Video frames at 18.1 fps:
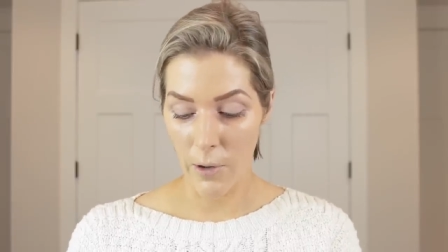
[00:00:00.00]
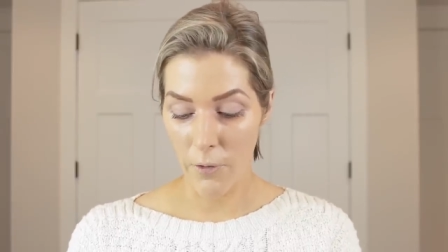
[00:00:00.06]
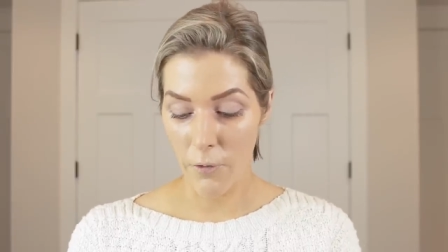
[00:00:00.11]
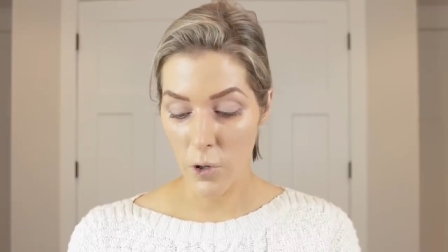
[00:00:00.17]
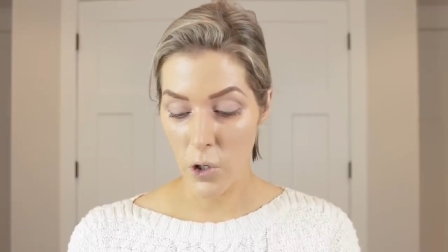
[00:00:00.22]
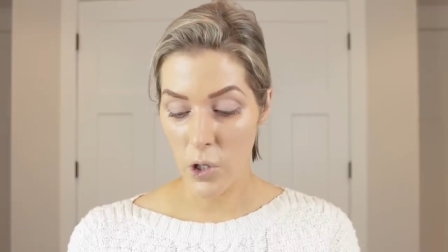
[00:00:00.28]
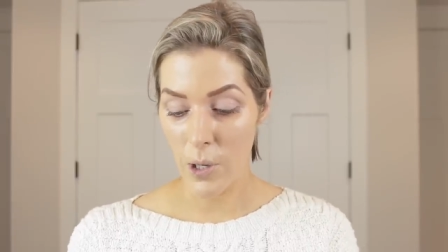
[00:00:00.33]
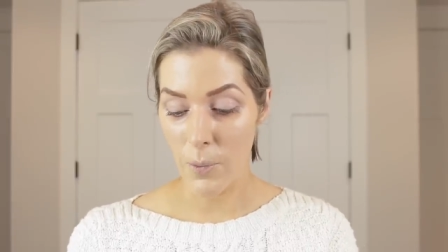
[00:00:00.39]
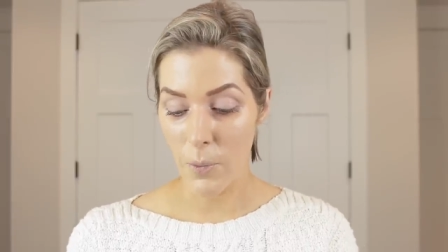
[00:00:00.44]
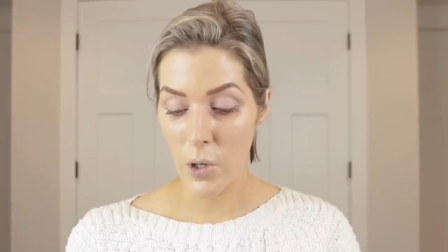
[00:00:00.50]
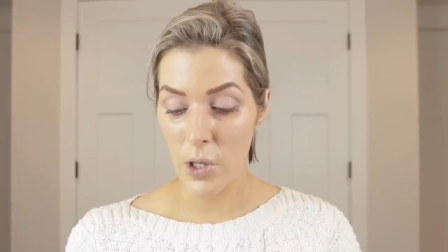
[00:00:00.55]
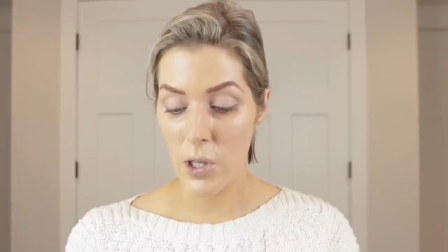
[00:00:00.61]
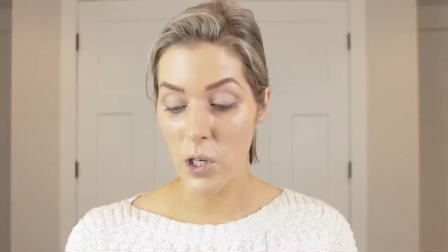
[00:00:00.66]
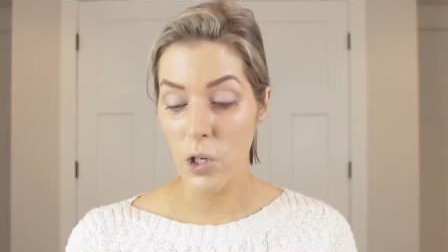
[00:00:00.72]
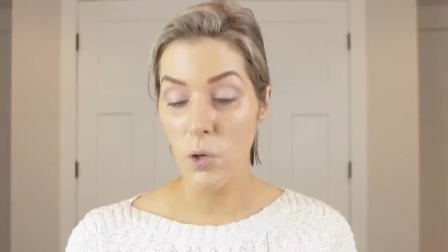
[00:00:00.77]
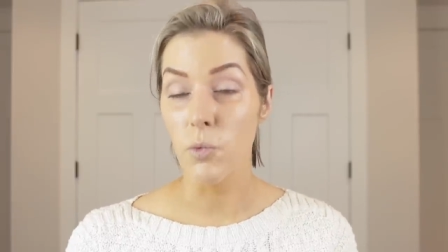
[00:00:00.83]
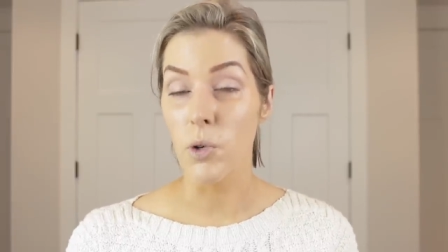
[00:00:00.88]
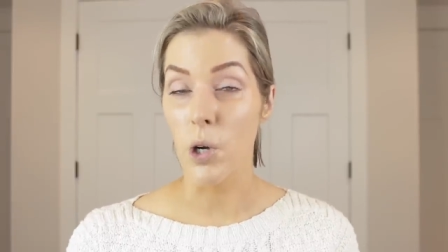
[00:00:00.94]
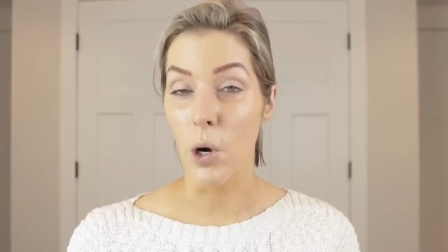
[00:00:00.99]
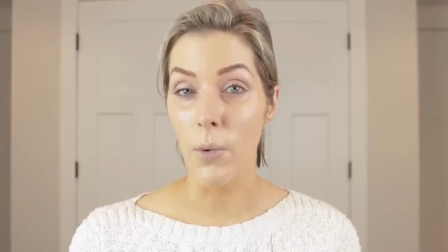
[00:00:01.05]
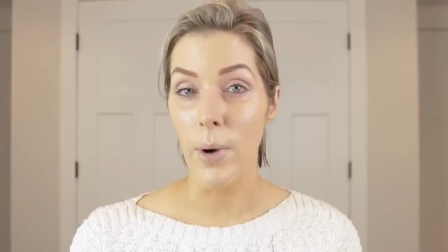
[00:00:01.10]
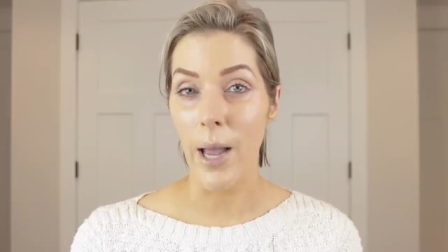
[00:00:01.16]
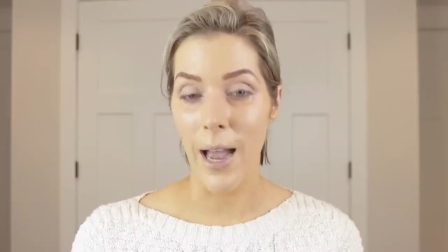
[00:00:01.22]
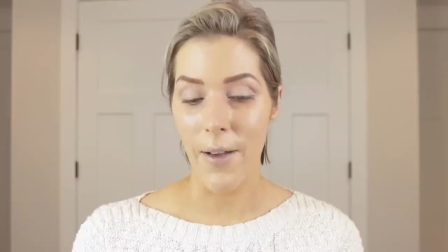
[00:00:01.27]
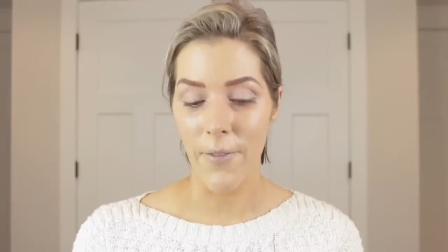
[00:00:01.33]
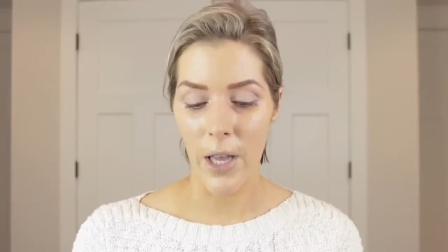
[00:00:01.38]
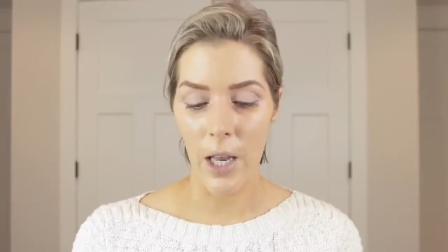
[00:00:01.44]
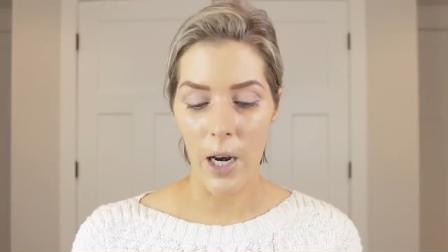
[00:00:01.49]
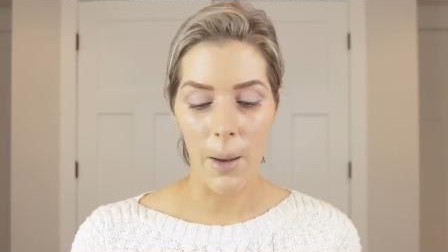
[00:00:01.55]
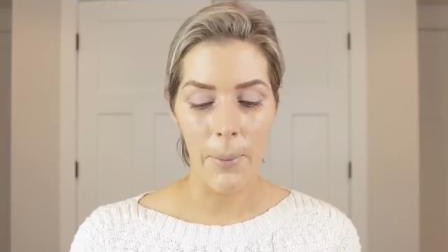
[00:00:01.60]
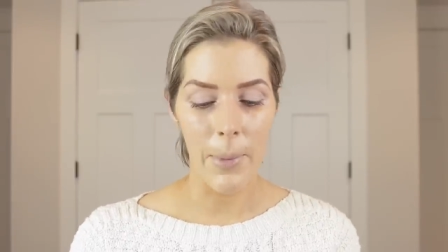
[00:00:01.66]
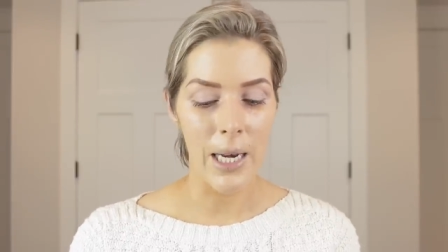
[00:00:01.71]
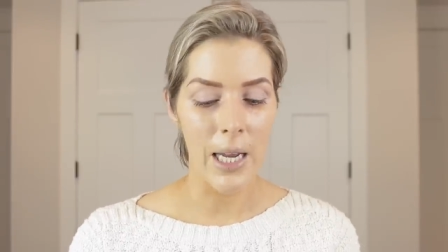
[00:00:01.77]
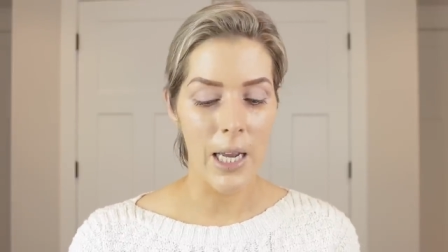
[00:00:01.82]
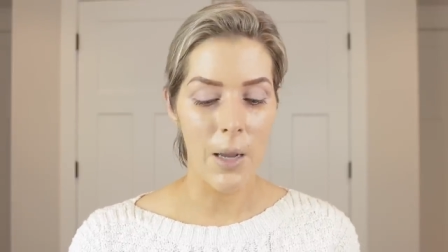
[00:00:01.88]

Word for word: If for some reason you don't have it, I mean,